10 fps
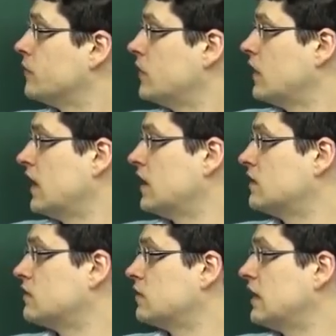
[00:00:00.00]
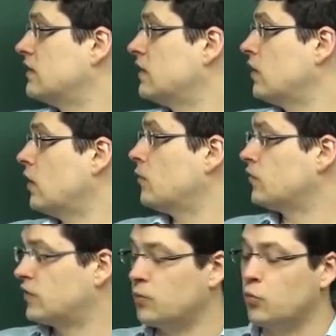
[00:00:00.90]
And
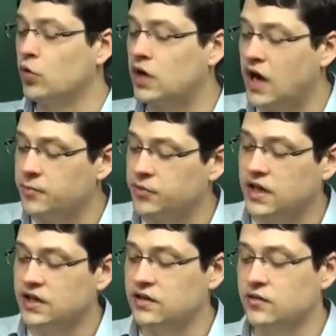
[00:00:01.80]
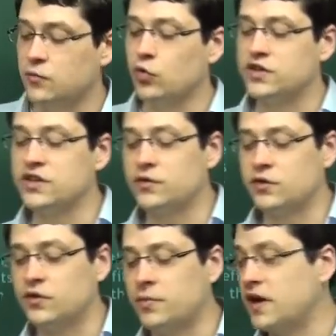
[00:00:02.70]
the more complicated and the more
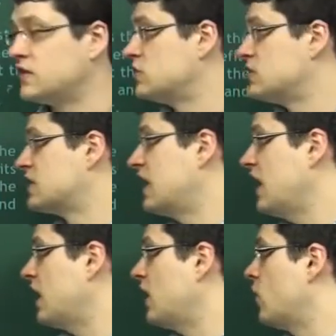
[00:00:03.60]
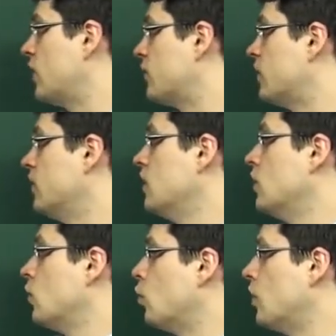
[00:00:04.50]
difficult the passages get, however,
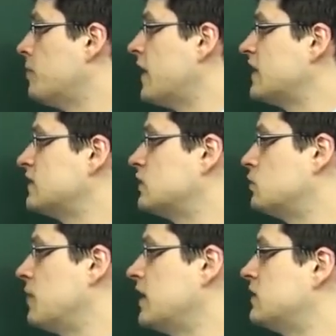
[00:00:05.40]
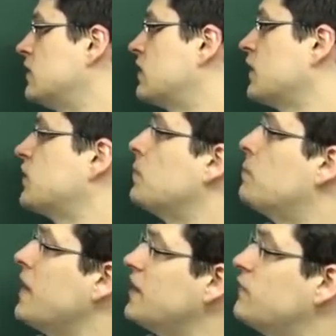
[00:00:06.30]
one passage may discuss the
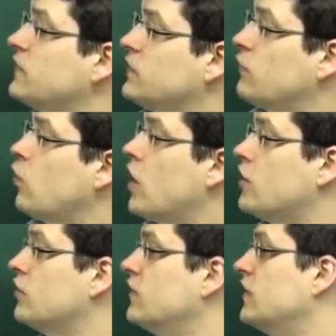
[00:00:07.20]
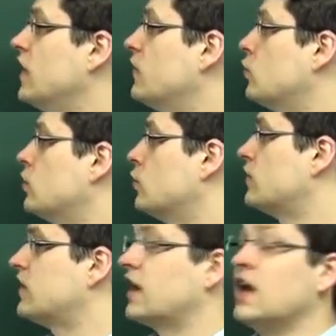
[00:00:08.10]
benefits of water, and then the other one will say,